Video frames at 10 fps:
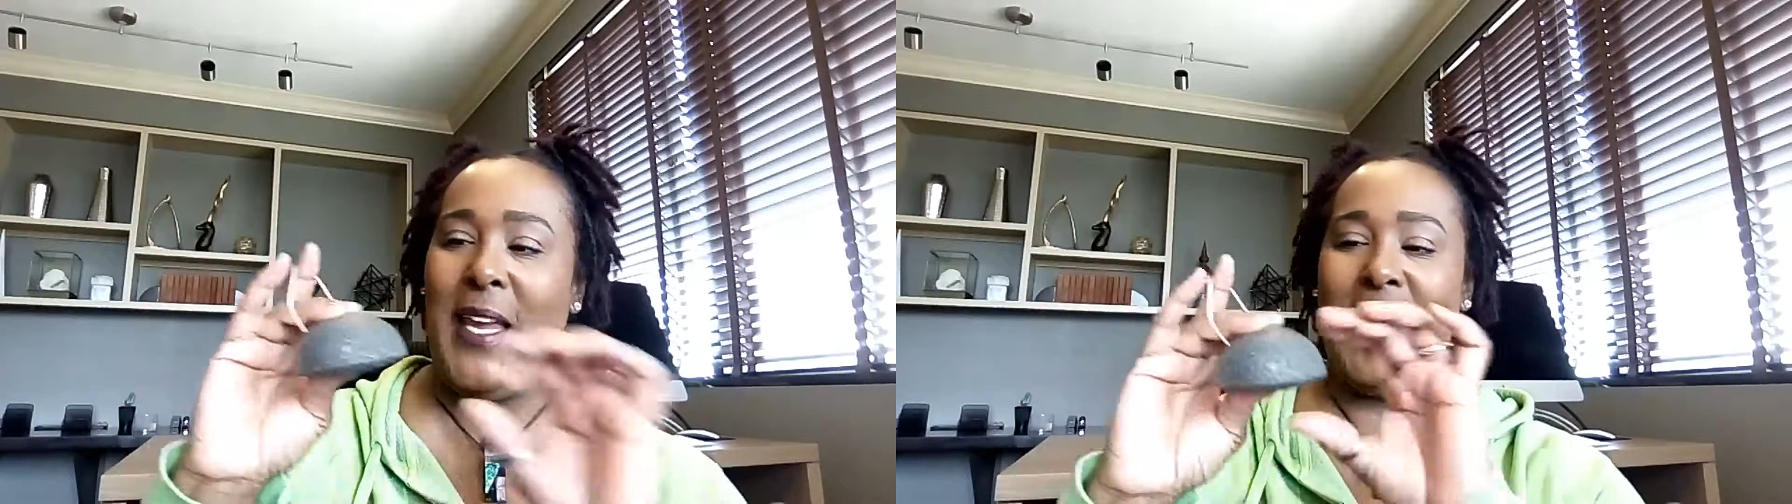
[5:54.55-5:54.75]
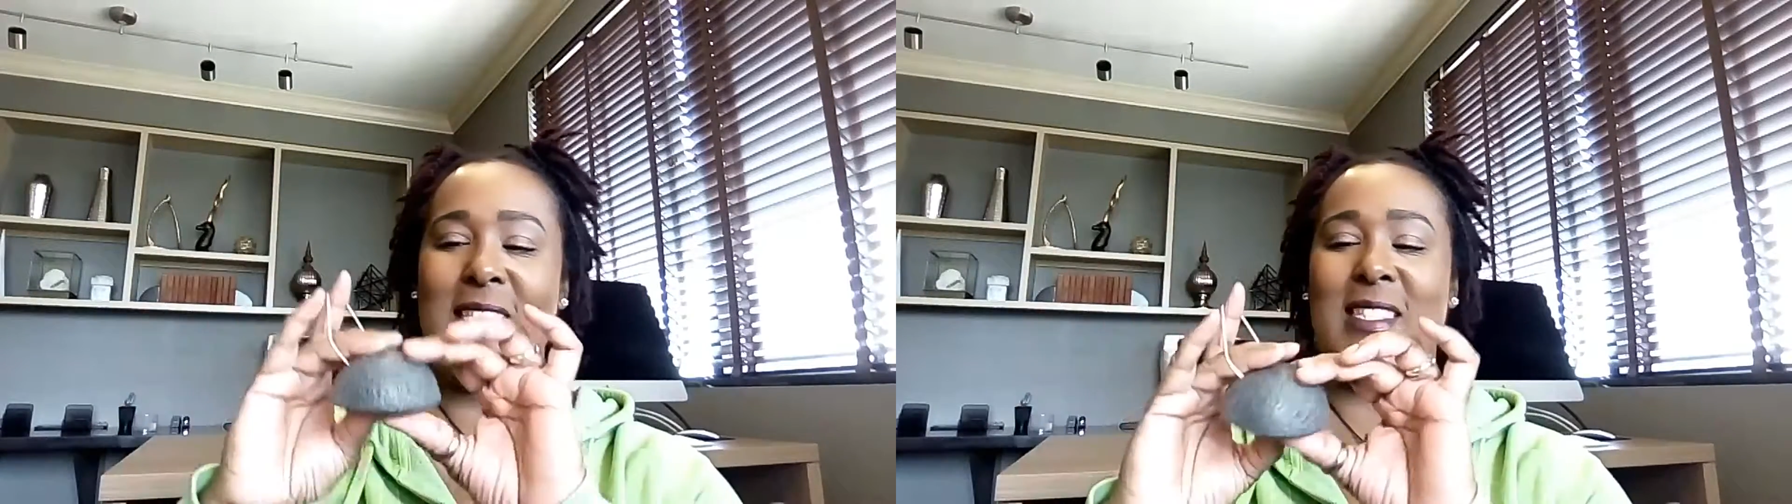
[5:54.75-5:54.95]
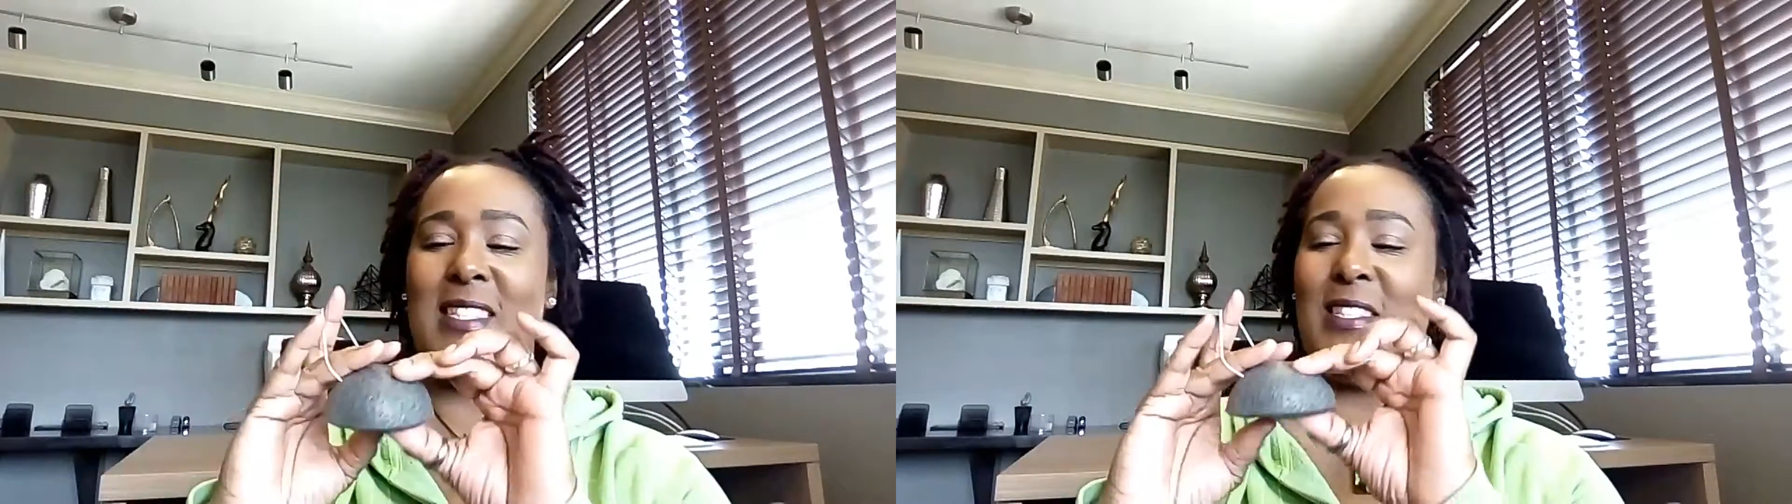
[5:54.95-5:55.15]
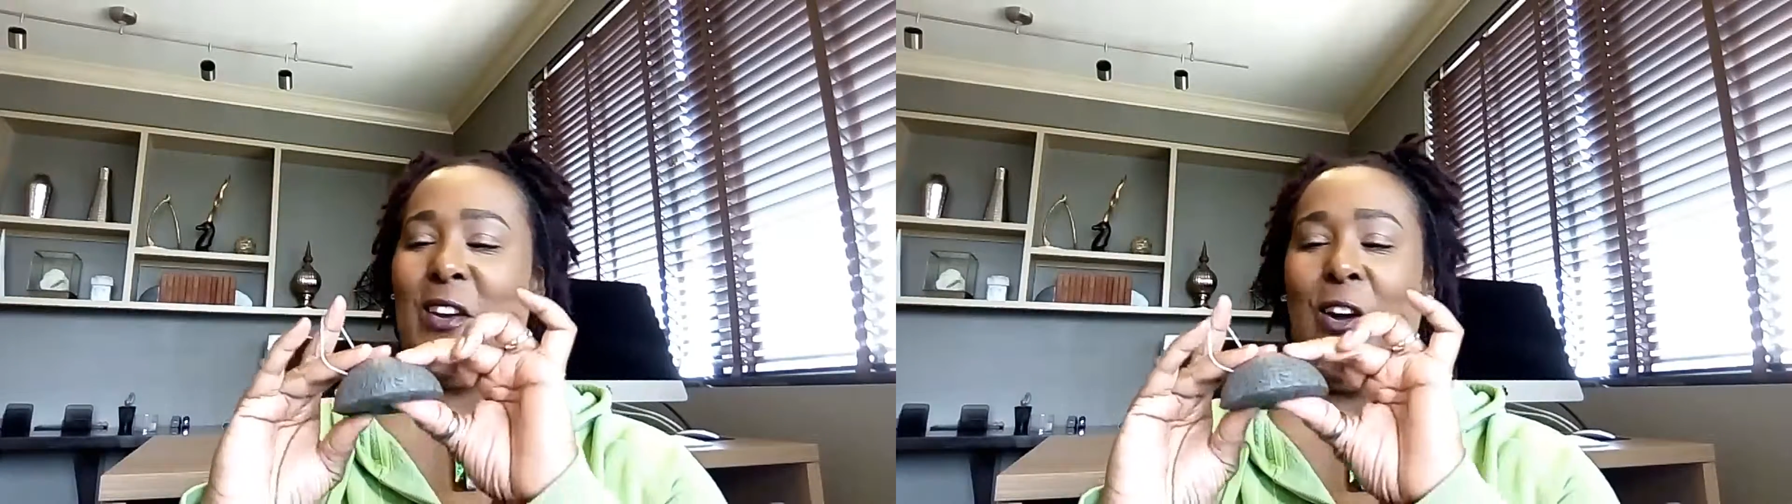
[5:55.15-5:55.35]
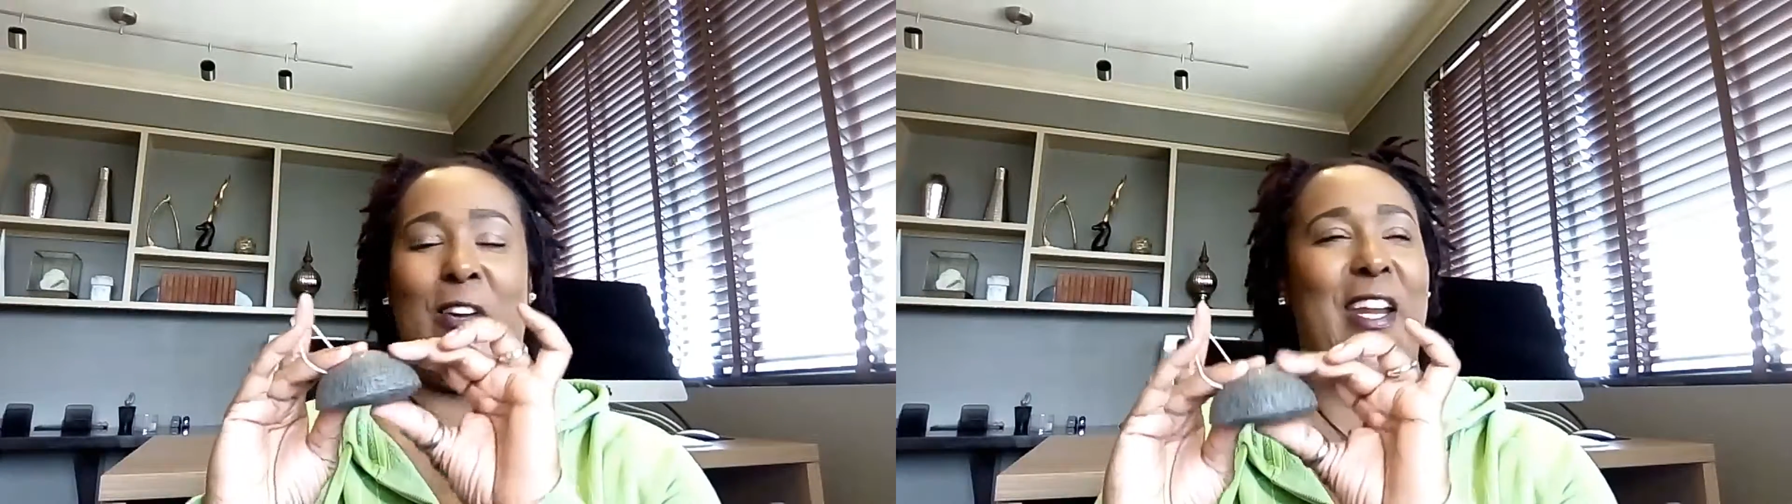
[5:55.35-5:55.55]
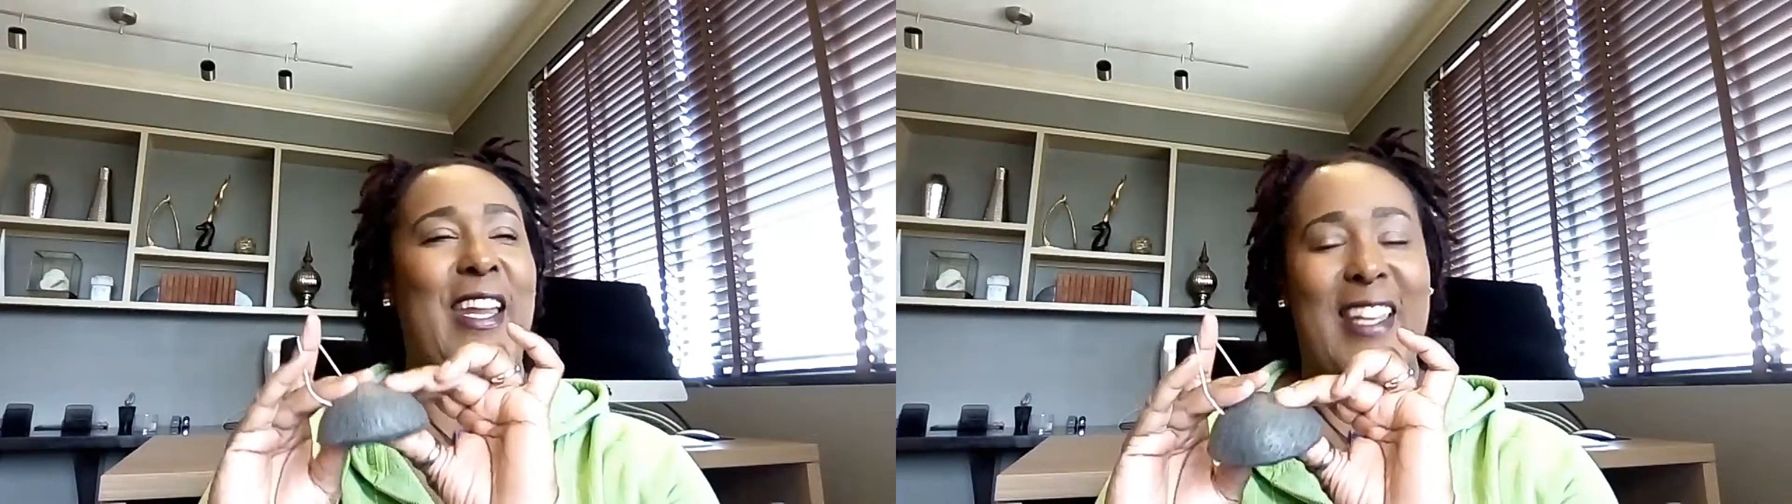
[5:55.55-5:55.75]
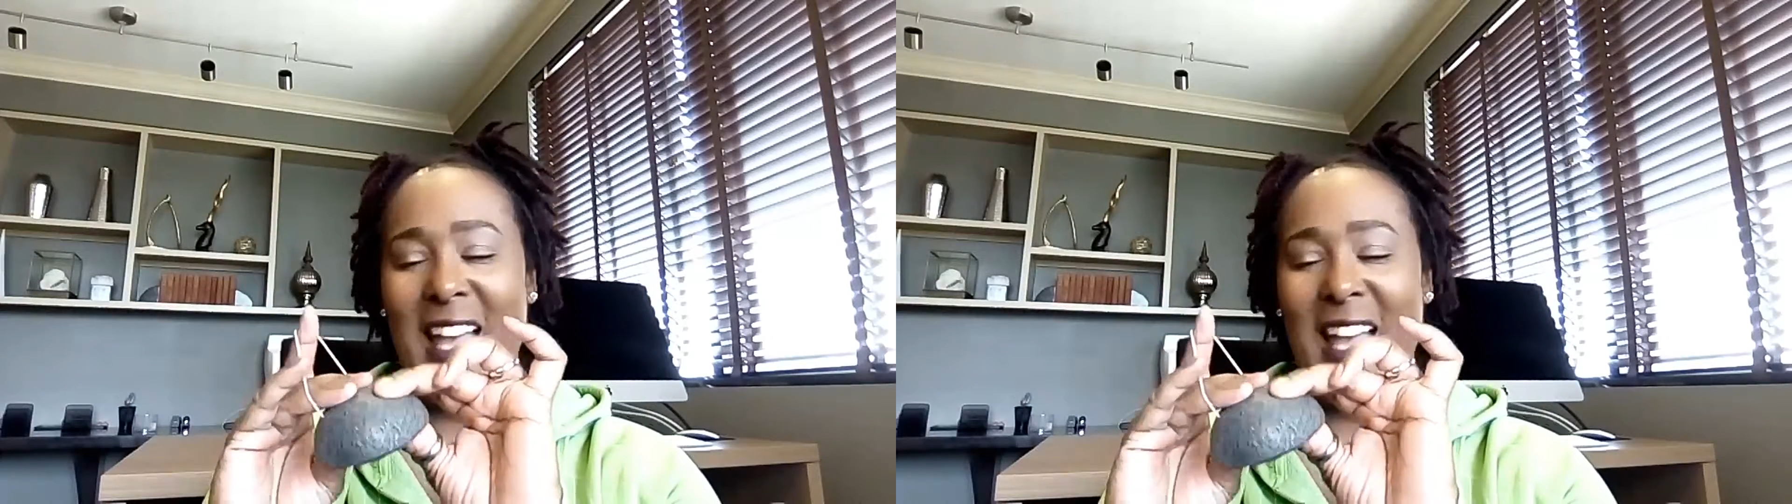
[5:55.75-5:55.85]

based. Sorry.